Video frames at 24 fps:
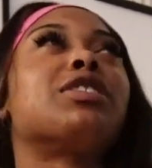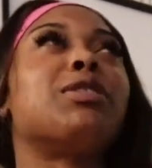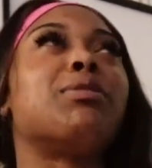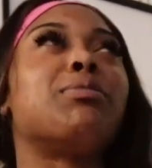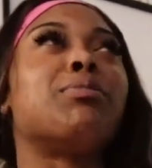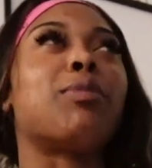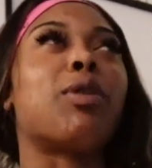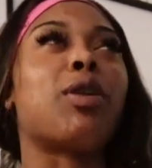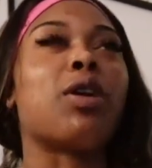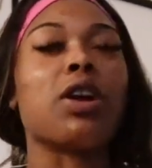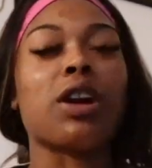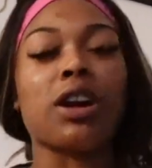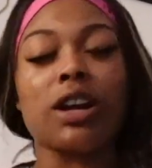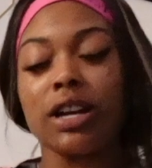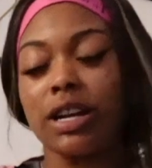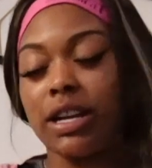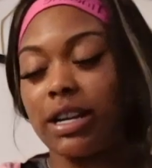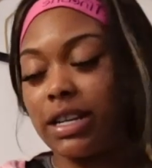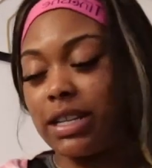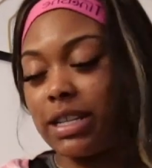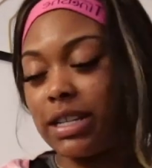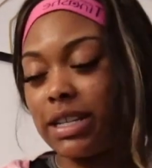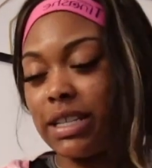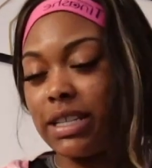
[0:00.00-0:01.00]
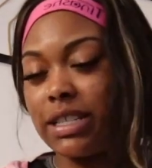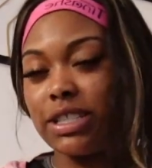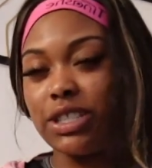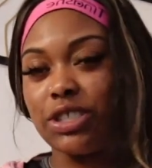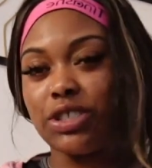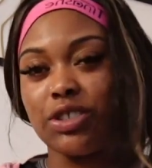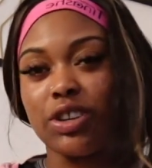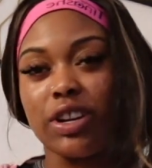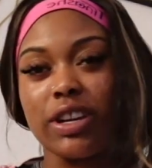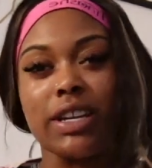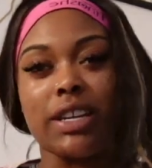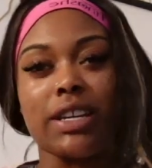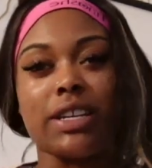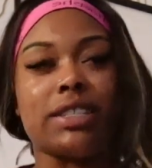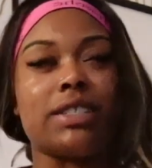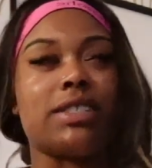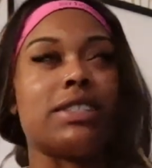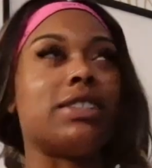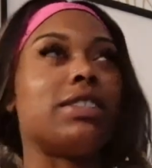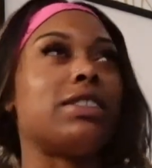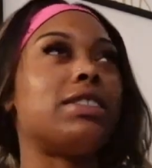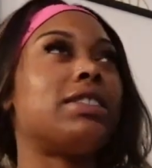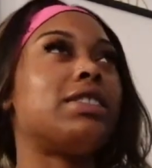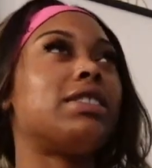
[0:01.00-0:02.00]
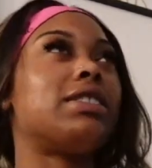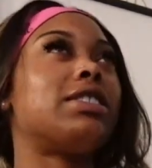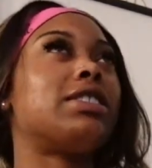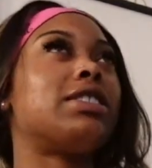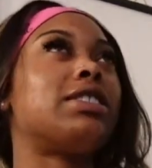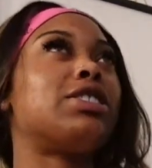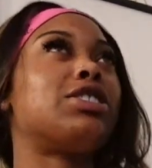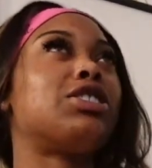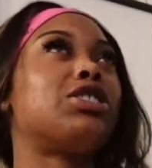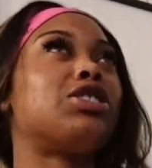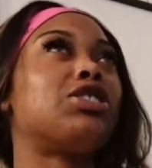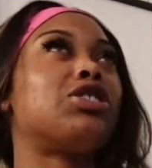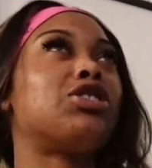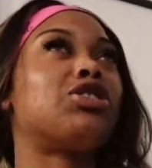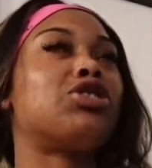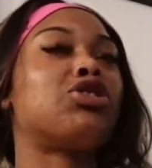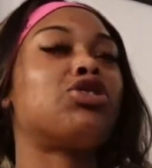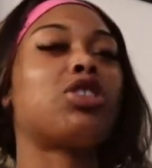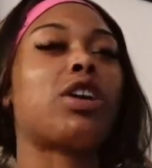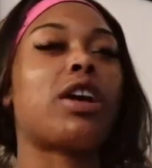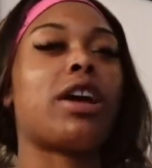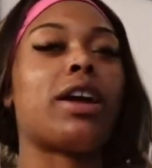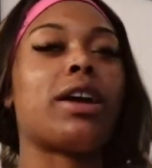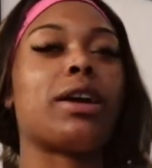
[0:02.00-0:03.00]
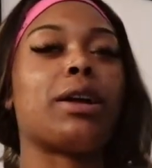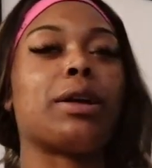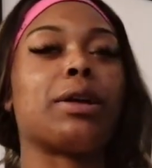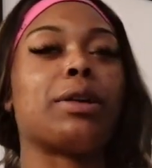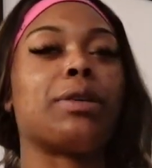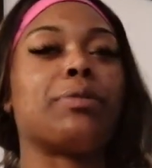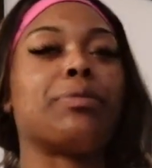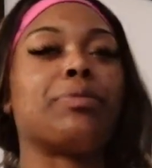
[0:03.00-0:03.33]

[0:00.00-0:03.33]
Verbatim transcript: Lamar and Drake this that, that is track. you know,